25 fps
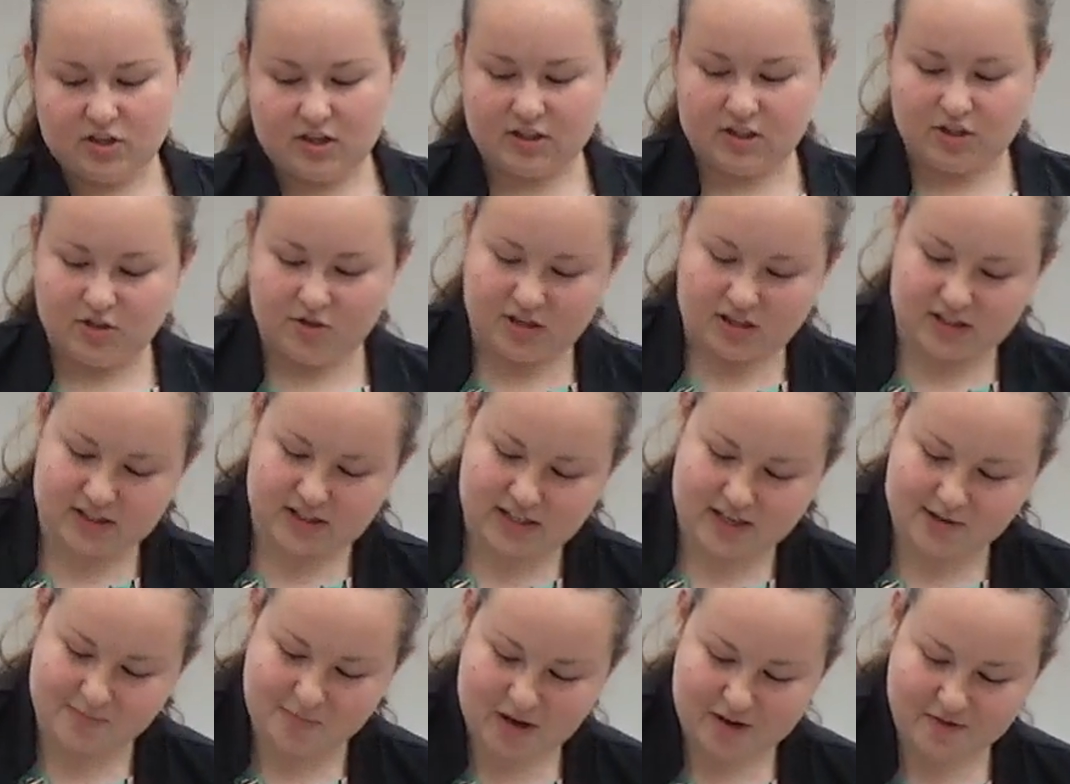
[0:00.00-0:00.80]
As you can
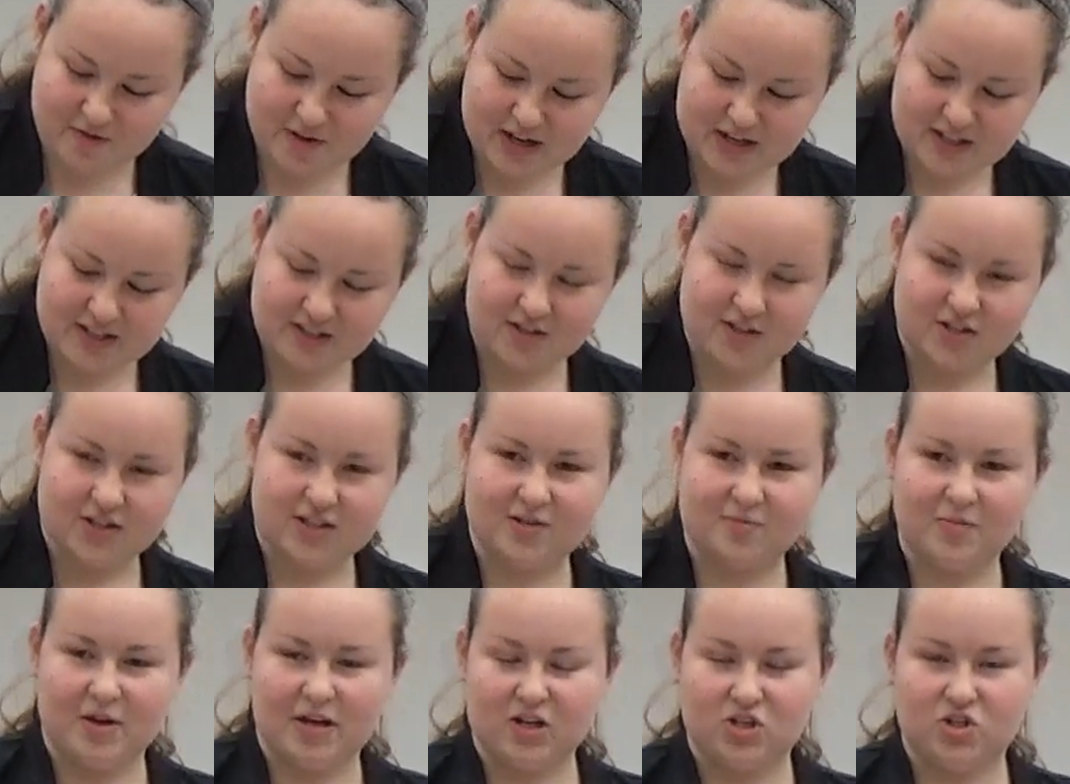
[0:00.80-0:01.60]
see in my vase, there's
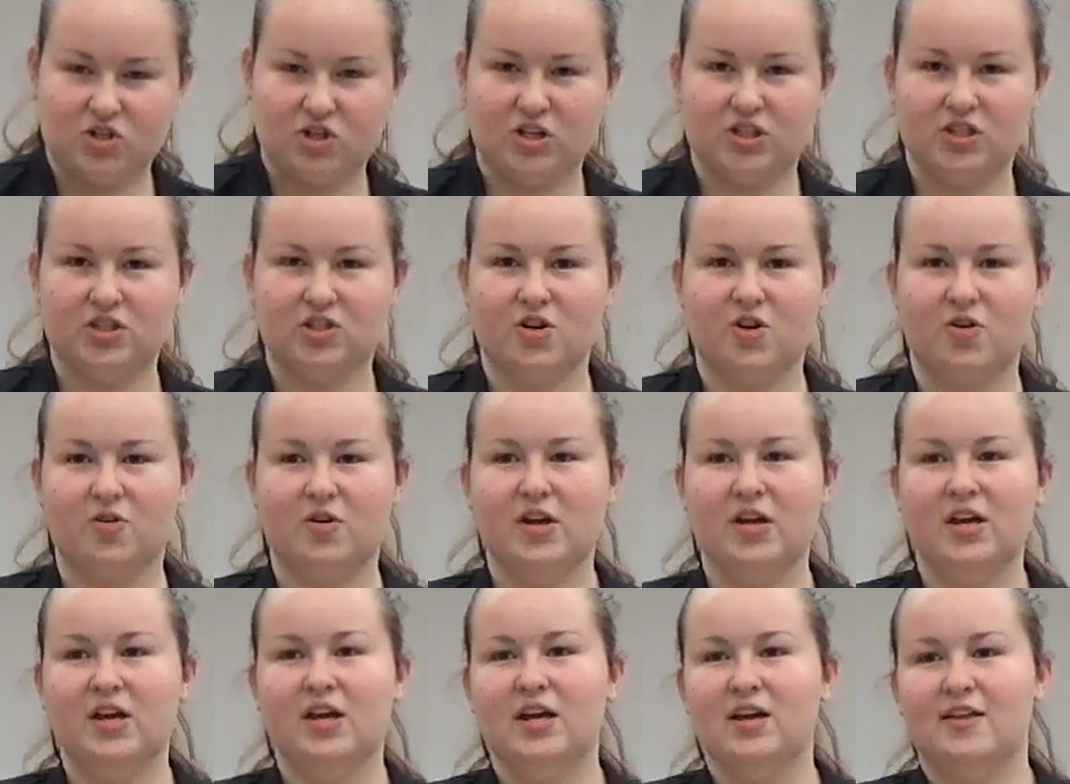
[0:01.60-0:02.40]
some extra,
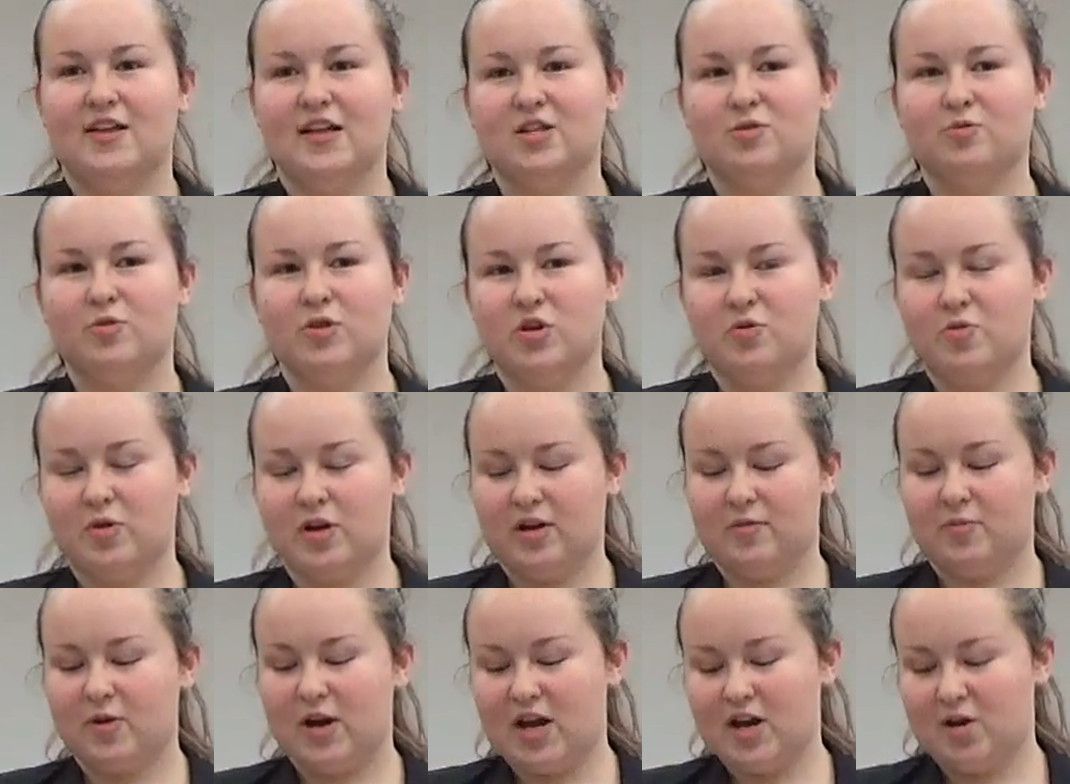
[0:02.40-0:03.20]
so that's what you
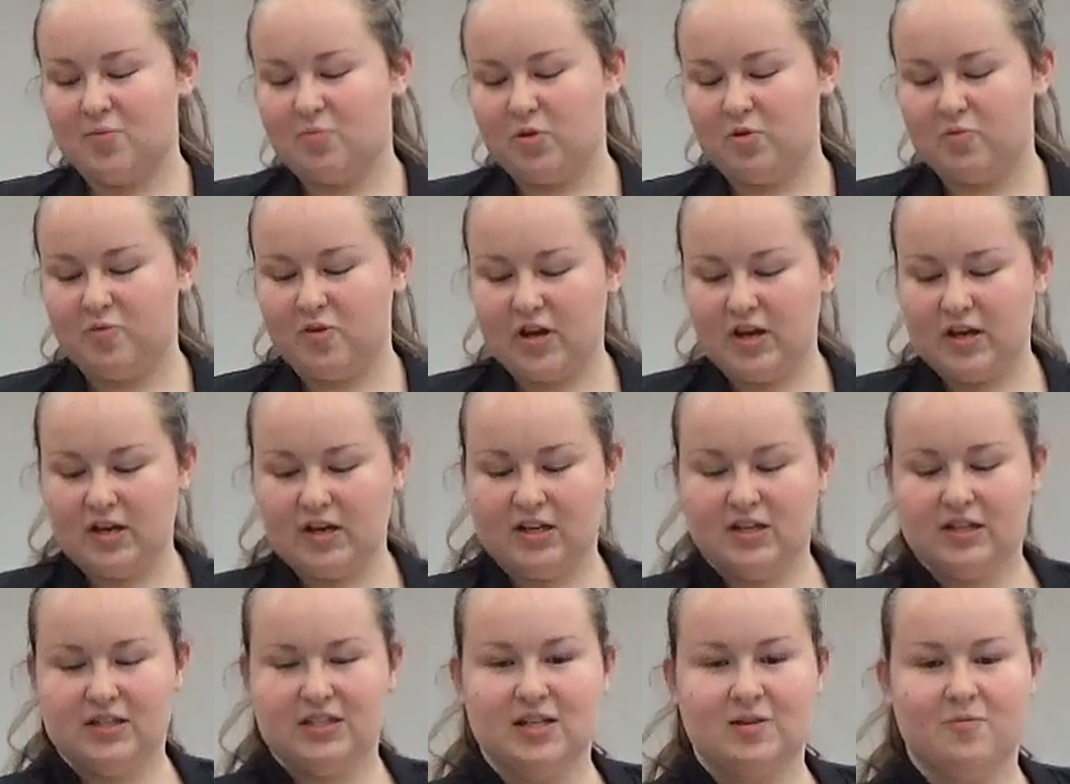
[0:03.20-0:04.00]
want to kind of
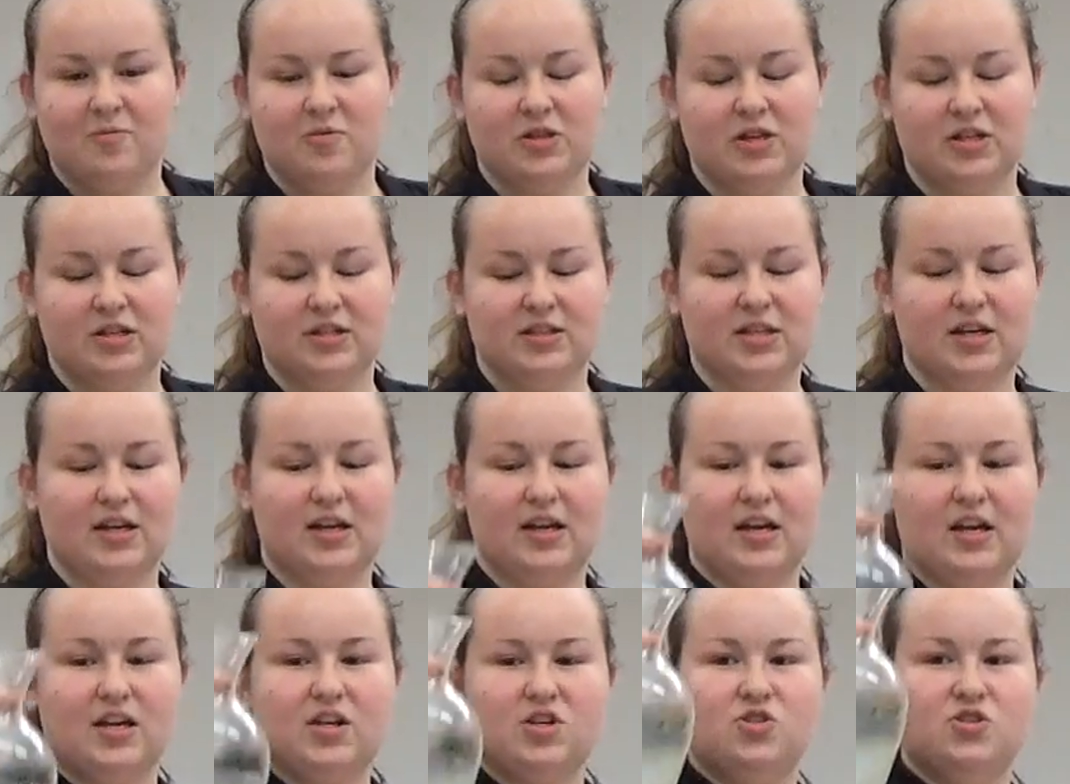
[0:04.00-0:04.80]
prevent, is some of these
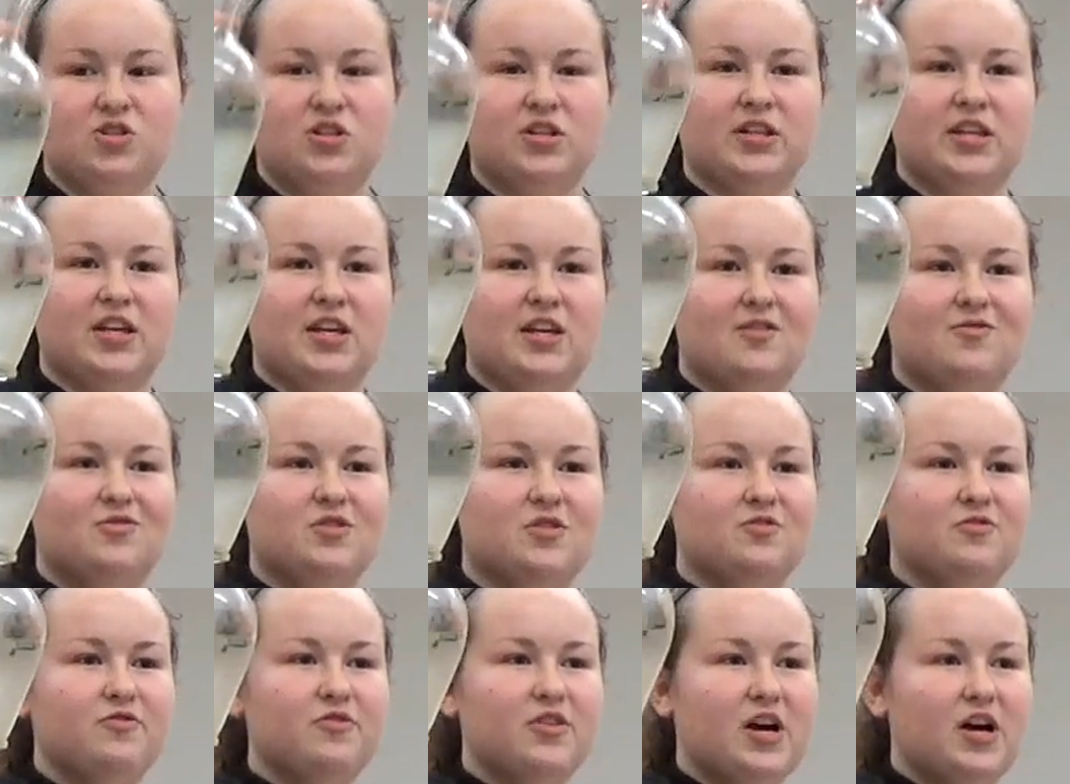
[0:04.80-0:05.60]
like extra leaves
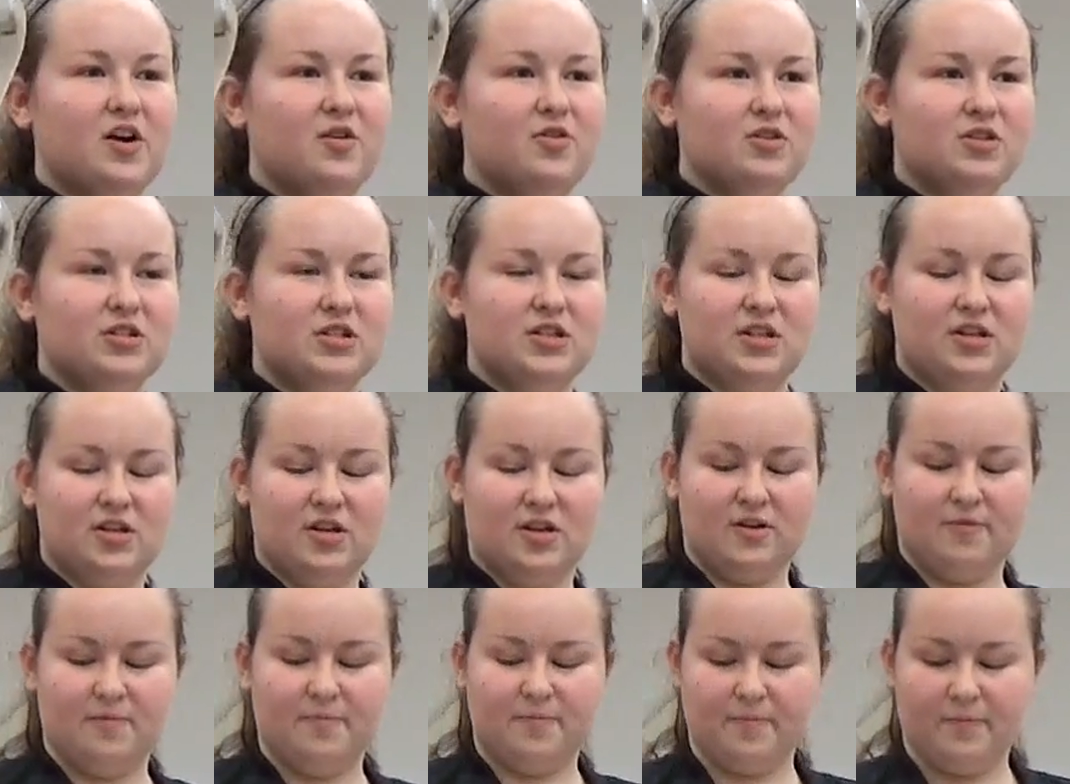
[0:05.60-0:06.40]
and flowers in
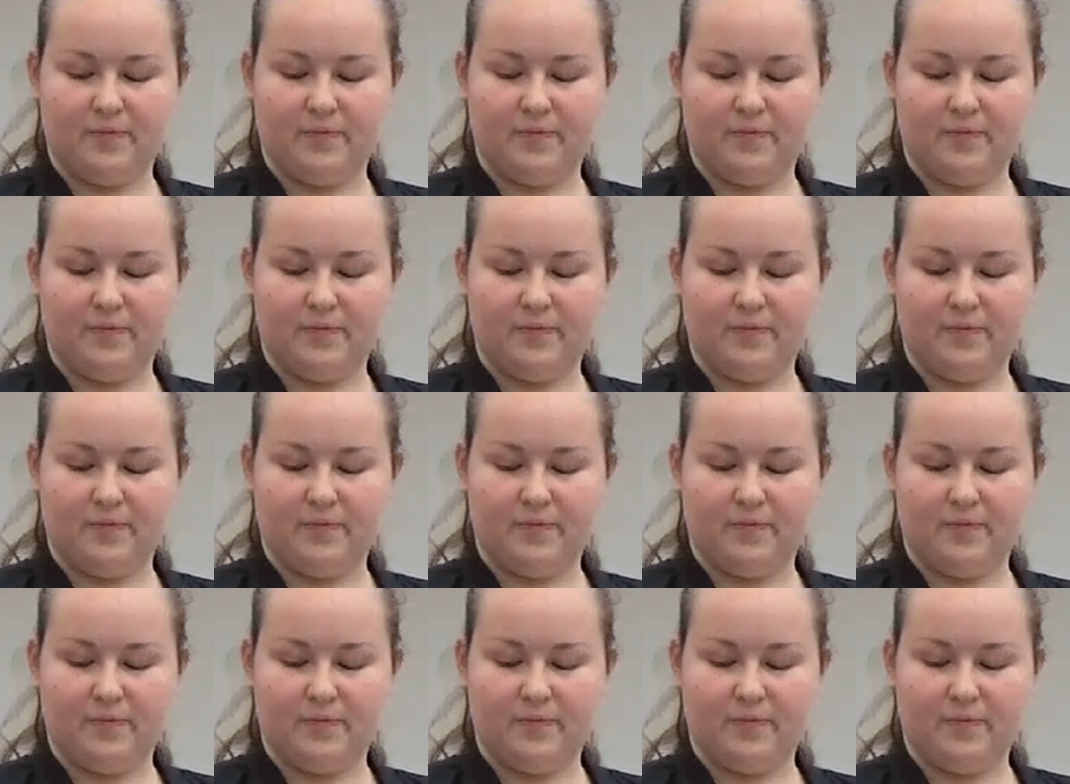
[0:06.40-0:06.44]
here,